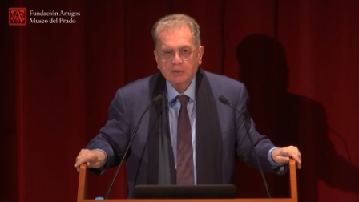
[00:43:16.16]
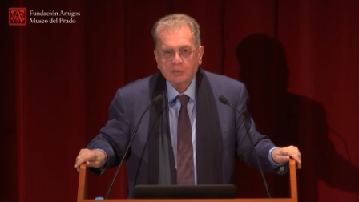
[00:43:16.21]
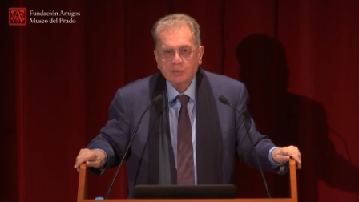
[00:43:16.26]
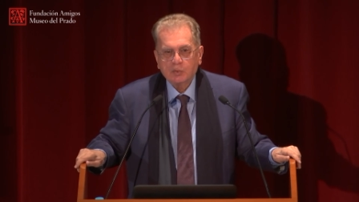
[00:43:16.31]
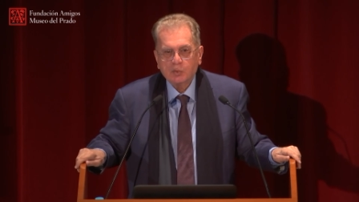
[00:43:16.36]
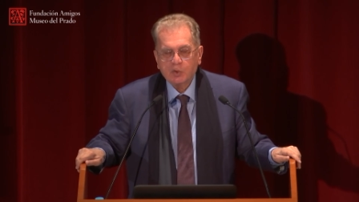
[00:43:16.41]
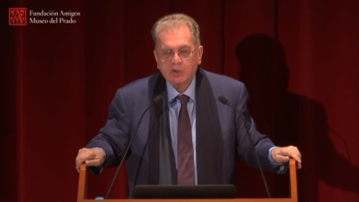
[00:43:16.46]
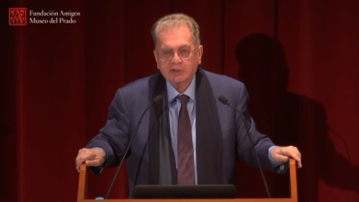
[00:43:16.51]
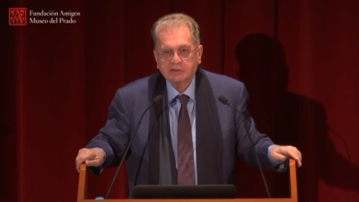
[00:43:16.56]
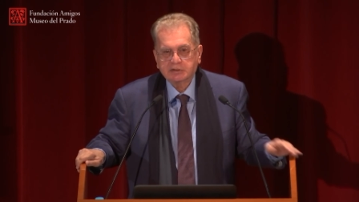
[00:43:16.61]

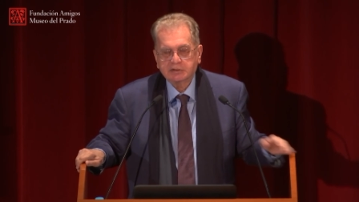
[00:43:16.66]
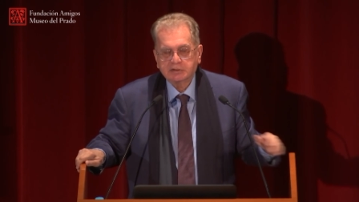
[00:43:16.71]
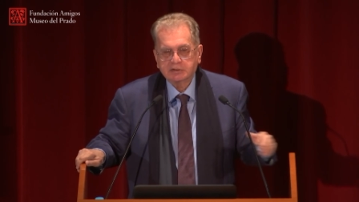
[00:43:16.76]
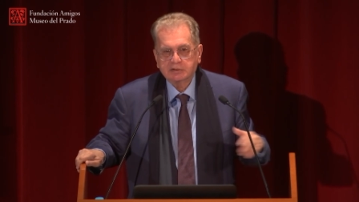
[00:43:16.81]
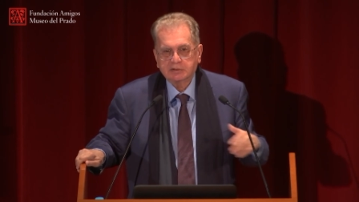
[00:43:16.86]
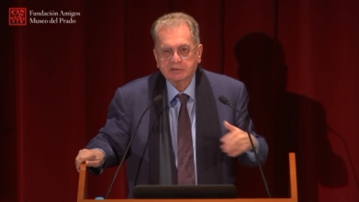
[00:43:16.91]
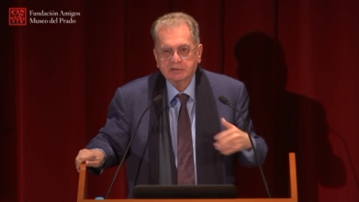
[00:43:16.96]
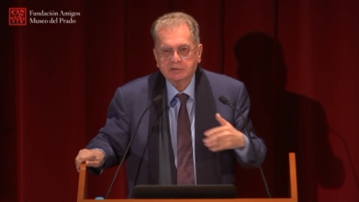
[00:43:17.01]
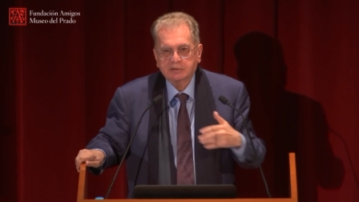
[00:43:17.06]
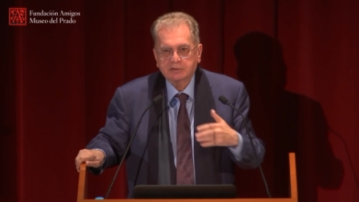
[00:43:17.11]
what,
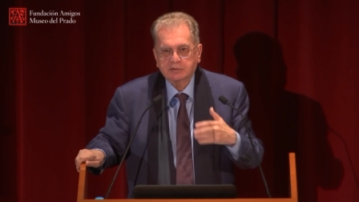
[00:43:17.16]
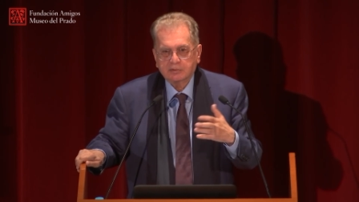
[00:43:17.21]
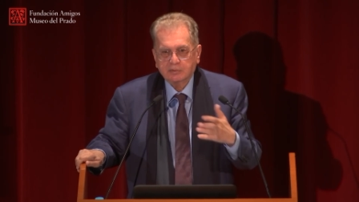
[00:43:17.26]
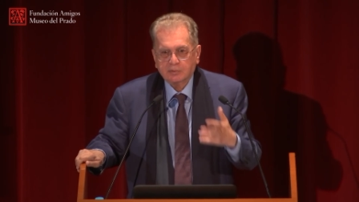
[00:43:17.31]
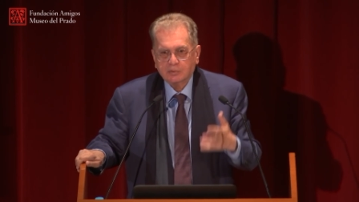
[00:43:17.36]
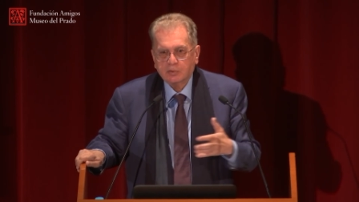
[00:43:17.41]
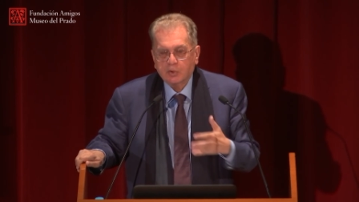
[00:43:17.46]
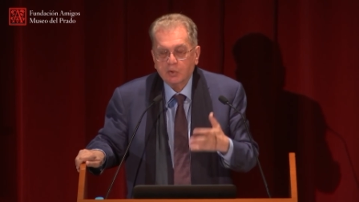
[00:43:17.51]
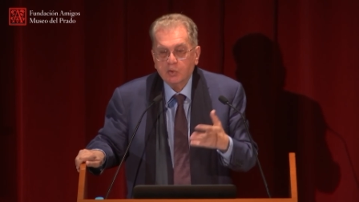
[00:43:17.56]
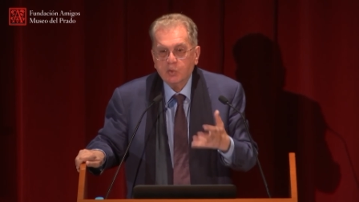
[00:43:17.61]

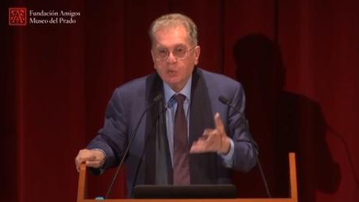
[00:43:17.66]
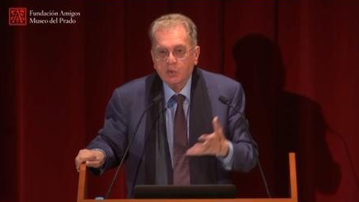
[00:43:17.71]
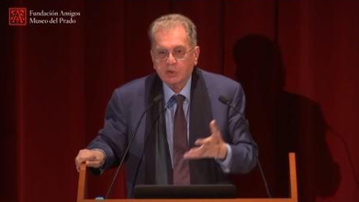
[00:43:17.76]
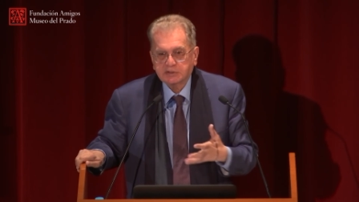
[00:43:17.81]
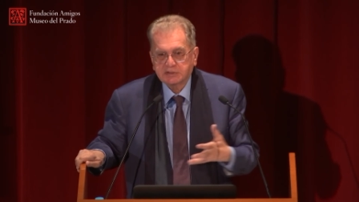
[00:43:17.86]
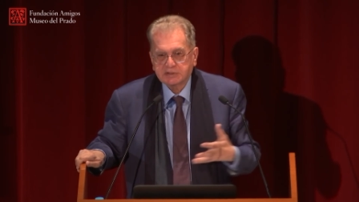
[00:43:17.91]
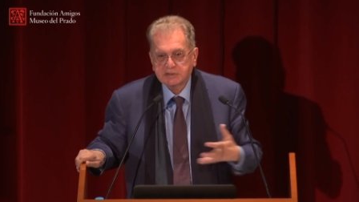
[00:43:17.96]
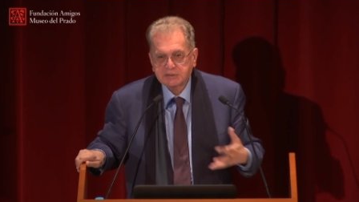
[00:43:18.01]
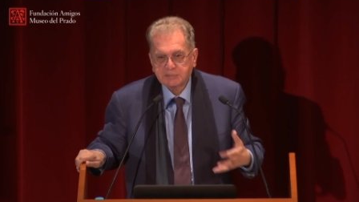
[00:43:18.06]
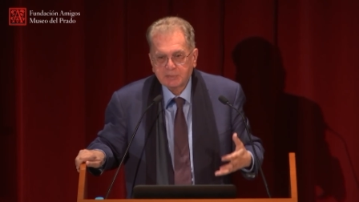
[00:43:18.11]
who
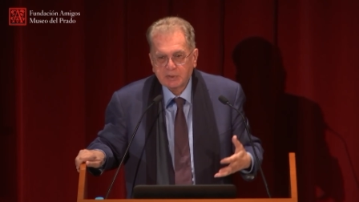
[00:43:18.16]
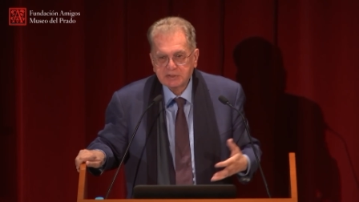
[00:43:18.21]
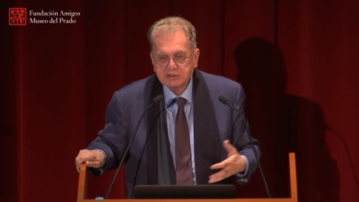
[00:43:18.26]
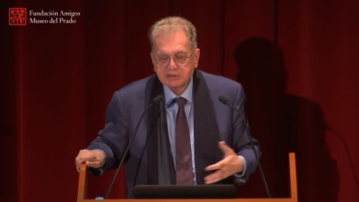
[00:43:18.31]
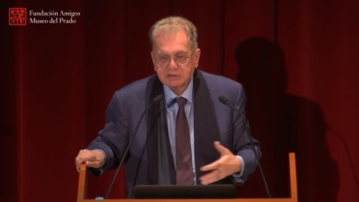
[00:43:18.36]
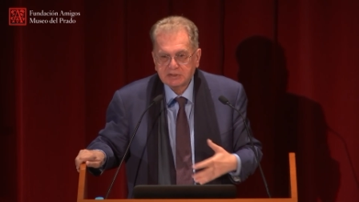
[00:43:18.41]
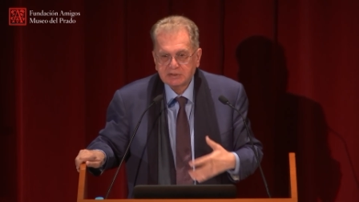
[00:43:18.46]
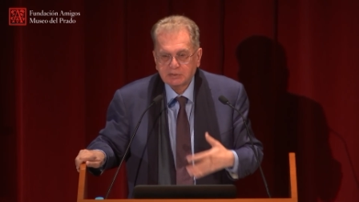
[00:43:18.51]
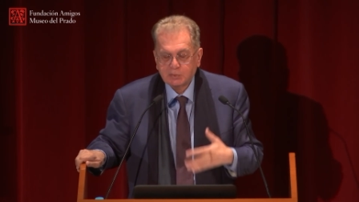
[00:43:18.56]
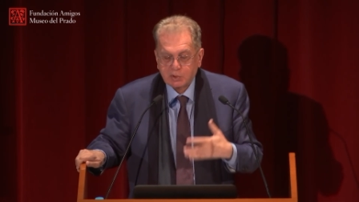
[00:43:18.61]
was this
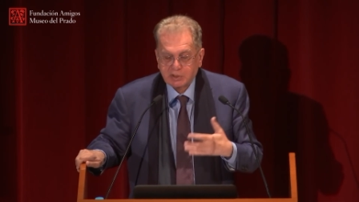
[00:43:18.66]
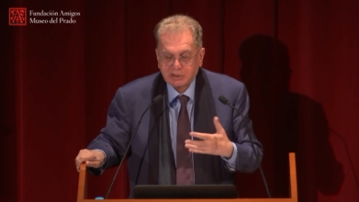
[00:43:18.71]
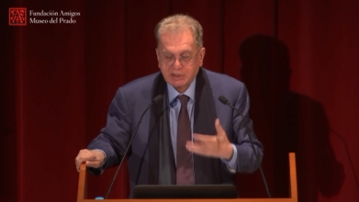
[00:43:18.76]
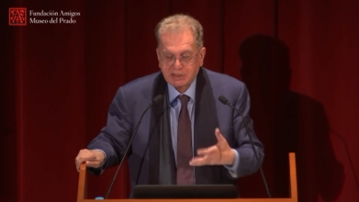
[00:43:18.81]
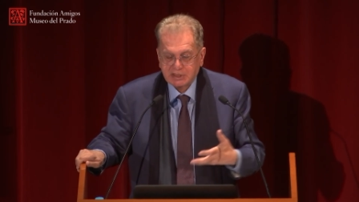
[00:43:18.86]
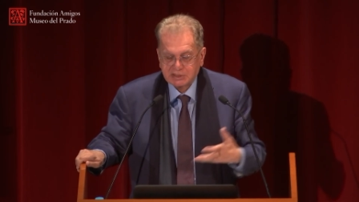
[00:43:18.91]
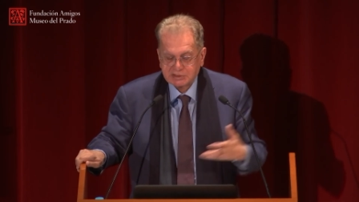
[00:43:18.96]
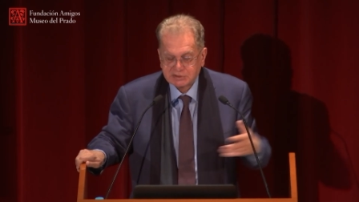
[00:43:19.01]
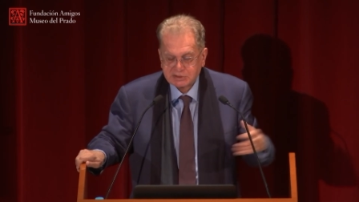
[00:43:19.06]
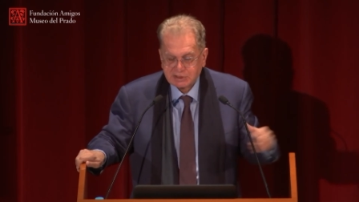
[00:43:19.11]
person and what he
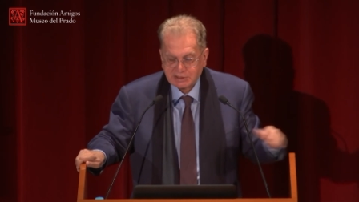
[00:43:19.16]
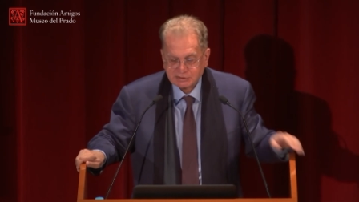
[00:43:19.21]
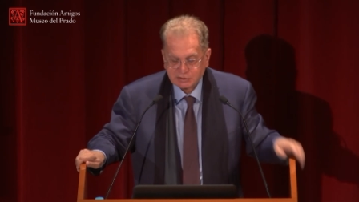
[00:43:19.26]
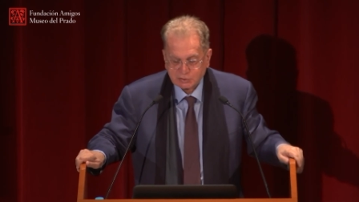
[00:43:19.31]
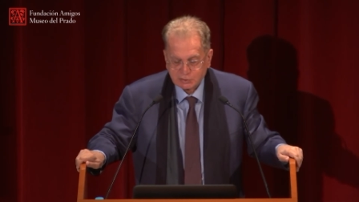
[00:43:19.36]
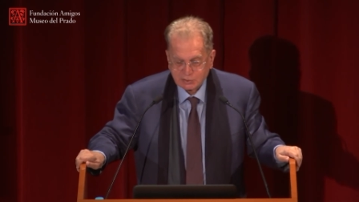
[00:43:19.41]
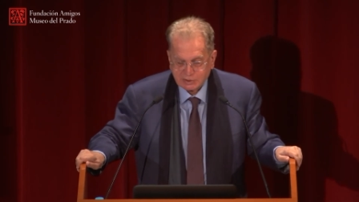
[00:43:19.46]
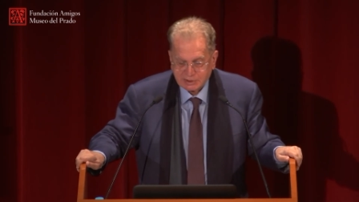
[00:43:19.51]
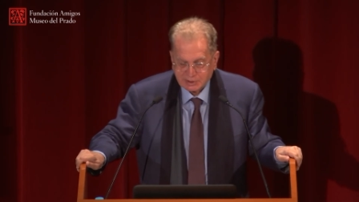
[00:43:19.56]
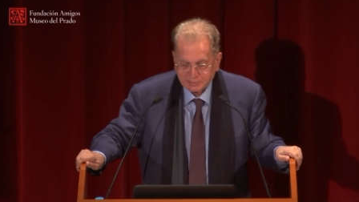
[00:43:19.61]
has done
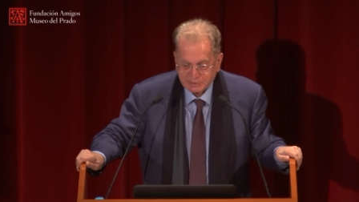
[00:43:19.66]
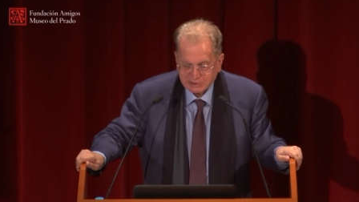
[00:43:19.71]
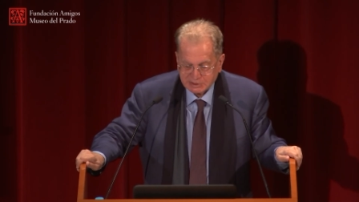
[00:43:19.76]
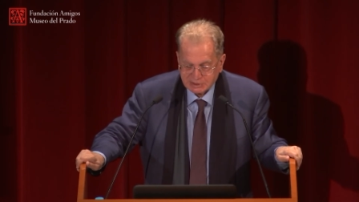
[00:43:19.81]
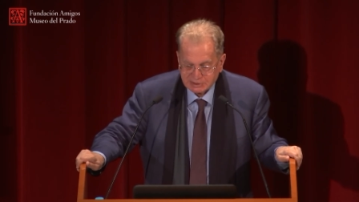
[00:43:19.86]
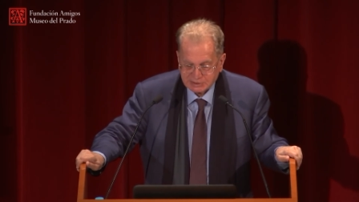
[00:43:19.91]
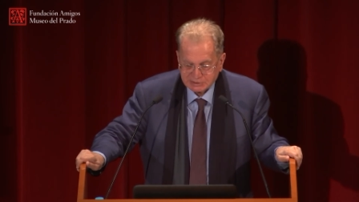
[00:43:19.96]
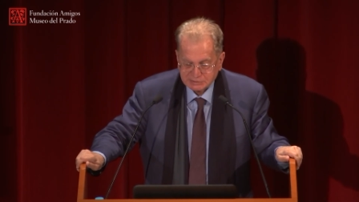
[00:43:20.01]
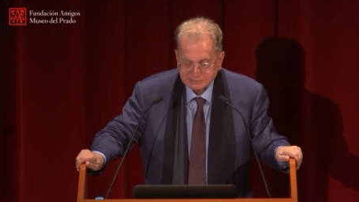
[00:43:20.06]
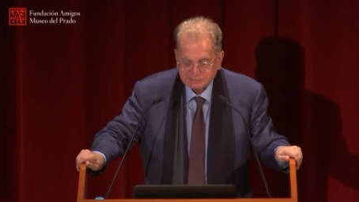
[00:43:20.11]
to
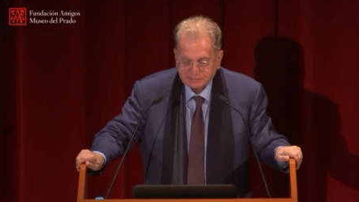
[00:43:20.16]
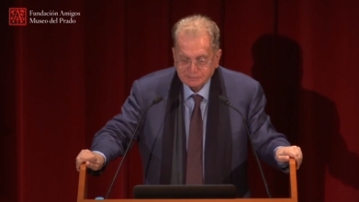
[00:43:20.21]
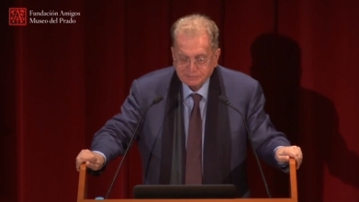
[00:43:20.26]
Hermitage.